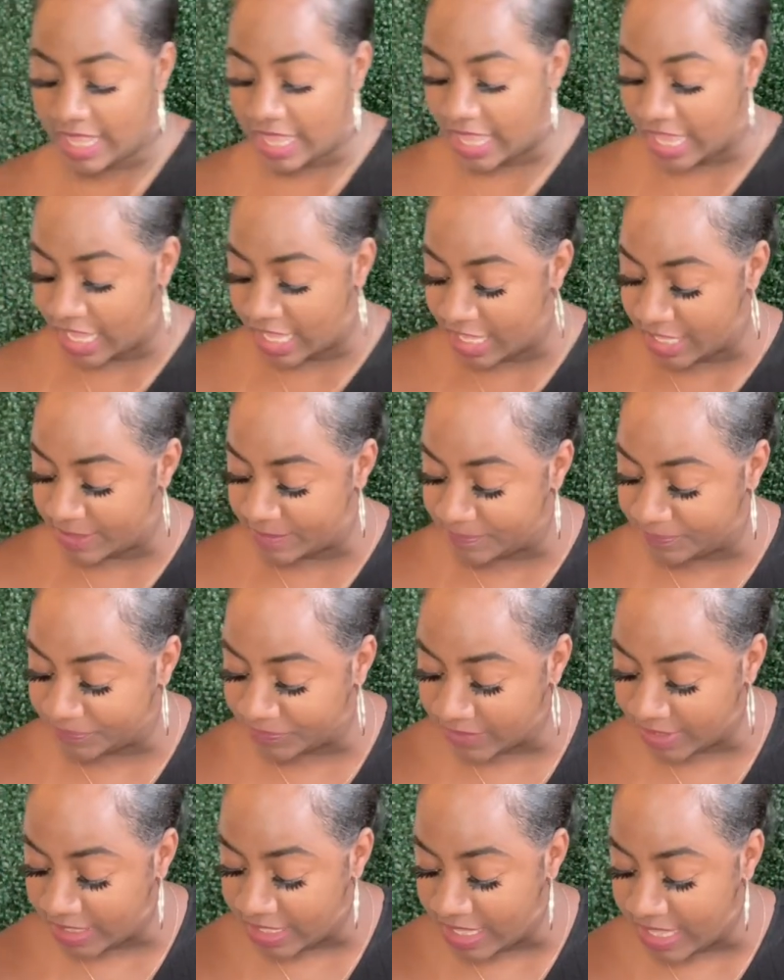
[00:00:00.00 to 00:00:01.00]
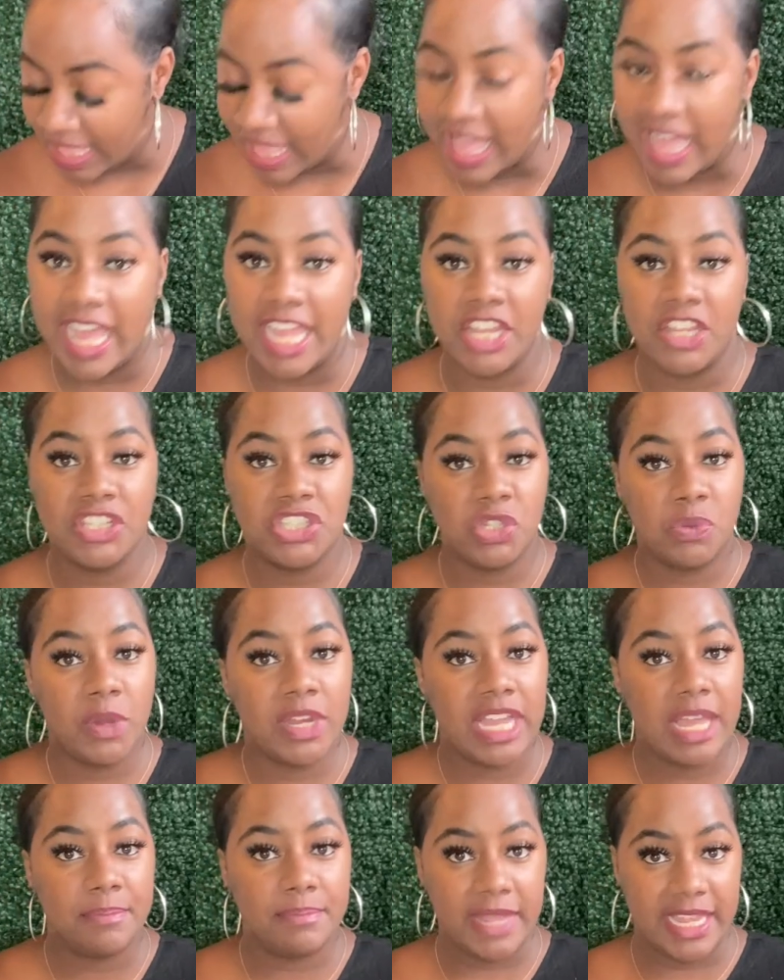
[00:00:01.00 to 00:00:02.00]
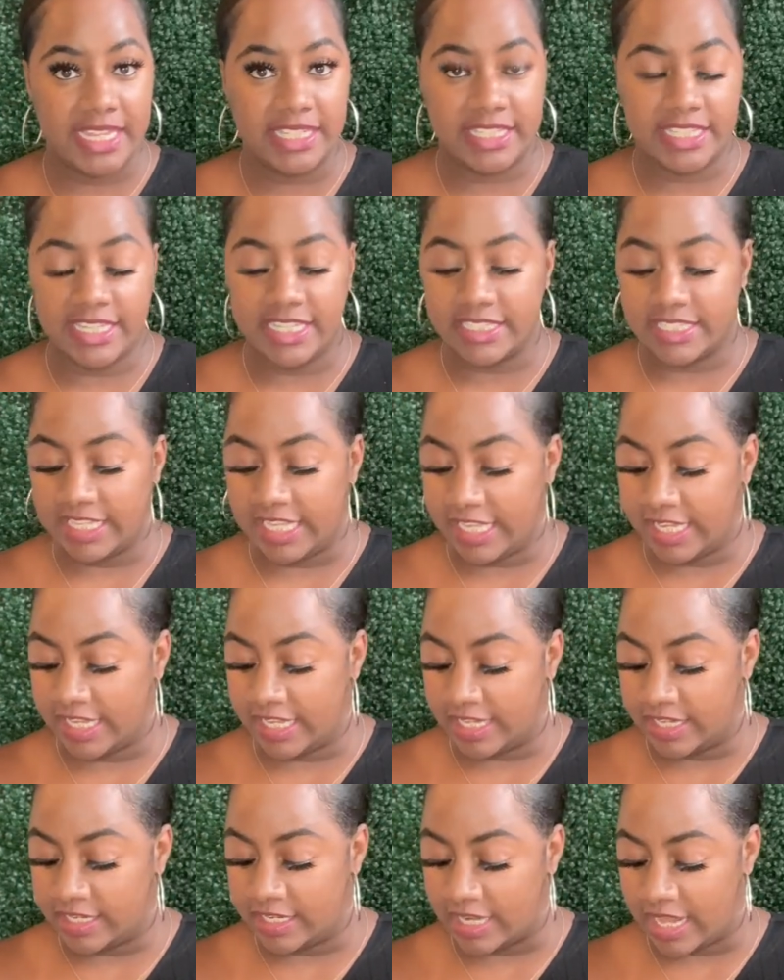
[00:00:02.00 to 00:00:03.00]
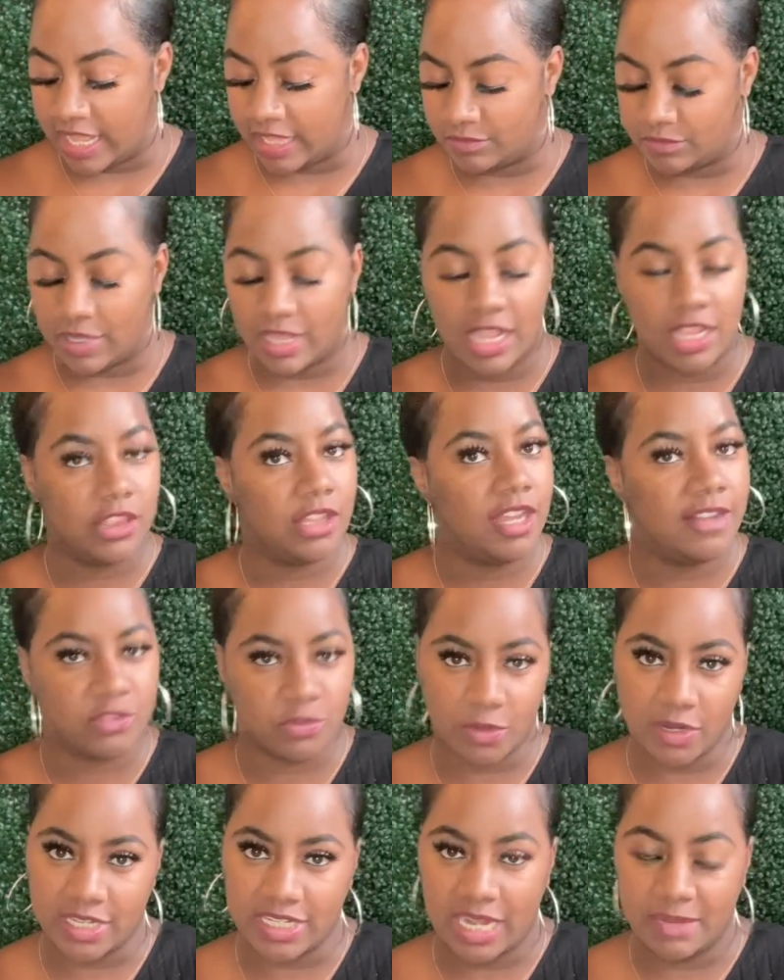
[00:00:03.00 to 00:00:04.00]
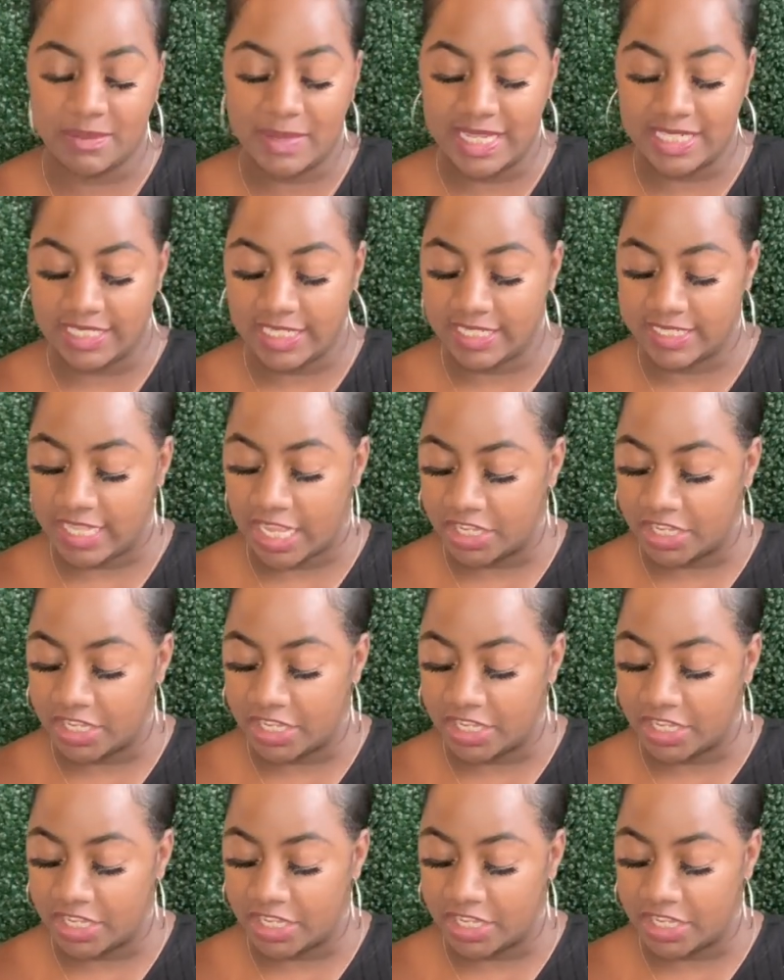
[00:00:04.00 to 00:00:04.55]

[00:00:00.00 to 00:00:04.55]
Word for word: Um, I used to work at Macy's and loved working at Macy's.